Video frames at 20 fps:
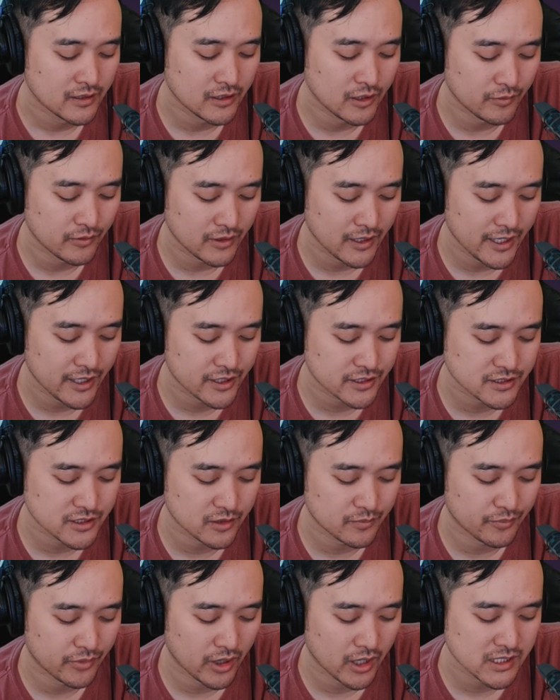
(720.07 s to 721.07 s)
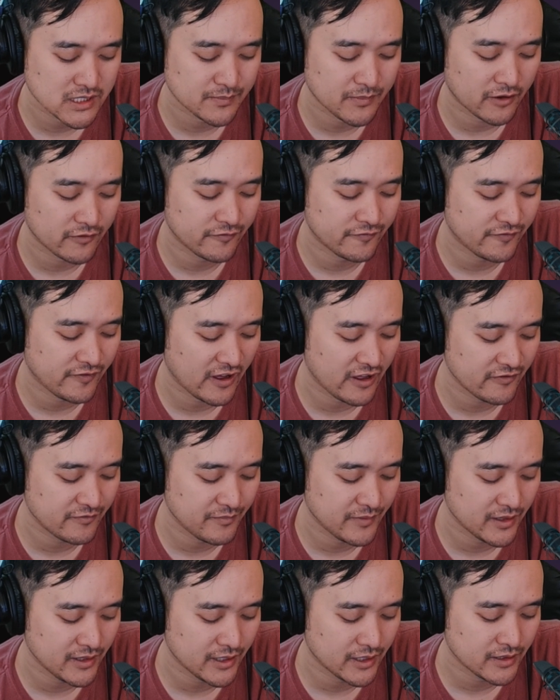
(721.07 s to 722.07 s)
Lakers LeBron's about 5
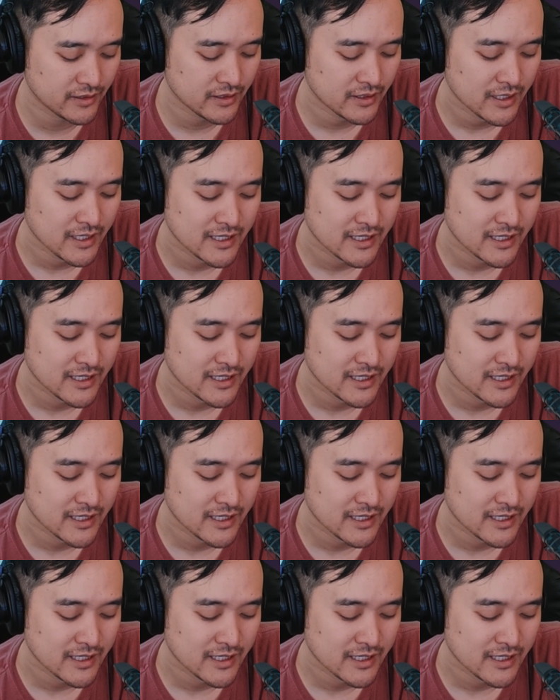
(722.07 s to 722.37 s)
million.